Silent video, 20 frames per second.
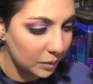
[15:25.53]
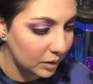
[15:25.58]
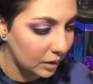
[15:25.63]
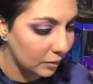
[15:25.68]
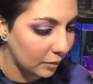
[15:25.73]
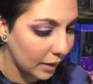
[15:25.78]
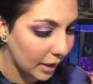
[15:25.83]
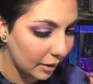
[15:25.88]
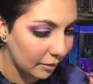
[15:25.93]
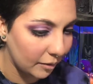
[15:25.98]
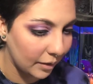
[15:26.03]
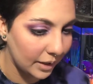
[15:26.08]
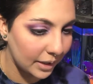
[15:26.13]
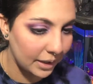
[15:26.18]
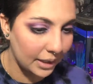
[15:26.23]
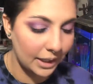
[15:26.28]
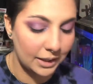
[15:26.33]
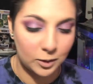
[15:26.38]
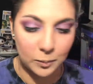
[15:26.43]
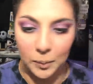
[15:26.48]
me see if I can find
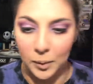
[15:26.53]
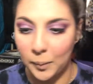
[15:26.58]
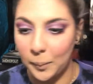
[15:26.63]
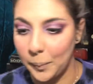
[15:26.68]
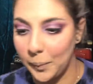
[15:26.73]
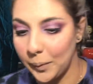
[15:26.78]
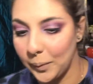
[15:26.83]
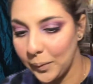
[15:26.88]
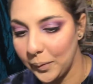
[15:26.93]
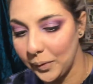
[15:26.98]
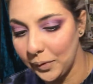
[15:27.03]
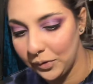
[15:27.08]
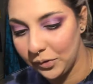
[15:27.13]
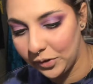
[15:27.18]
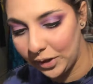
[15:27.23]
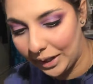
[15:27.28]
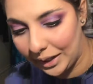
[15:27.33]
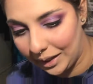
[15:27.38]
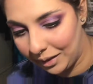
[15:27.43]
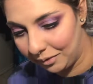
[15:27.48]
a nice purple
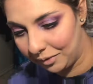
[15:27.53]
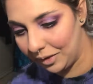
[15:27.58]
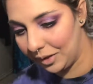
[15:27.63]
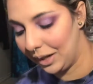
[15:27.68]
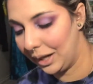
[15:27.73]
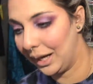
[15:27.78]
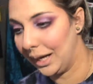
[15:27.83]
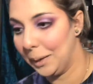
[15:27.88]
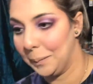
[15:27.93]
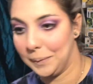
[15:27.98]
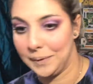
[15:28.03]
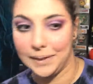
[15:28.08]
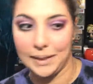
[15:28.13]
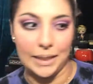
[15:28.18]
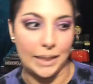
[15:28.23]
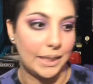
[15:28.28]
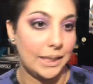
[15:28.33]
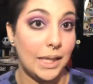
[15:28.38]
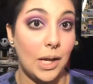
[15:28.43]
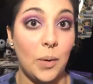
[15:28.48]
shade of a
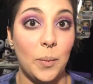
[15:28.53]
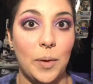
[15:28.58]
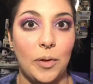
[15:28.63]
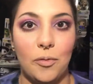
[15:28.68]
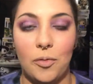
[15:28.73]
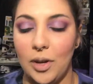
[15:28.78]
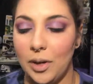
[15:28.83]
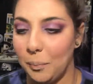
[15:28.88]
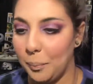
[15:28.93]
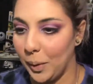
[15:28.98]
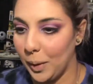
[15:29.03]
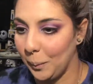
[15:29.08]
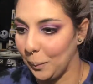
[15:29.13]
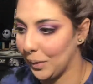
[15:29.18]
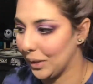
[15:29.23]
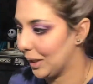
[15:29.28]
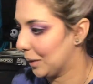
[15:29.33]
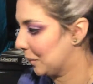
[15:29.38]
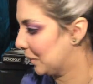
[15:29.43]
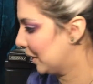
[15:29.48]
lipstick. That would be fun.
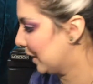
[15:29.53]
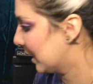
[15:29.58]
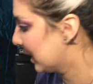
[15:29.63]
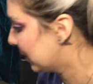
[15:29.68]
Purple lipstick,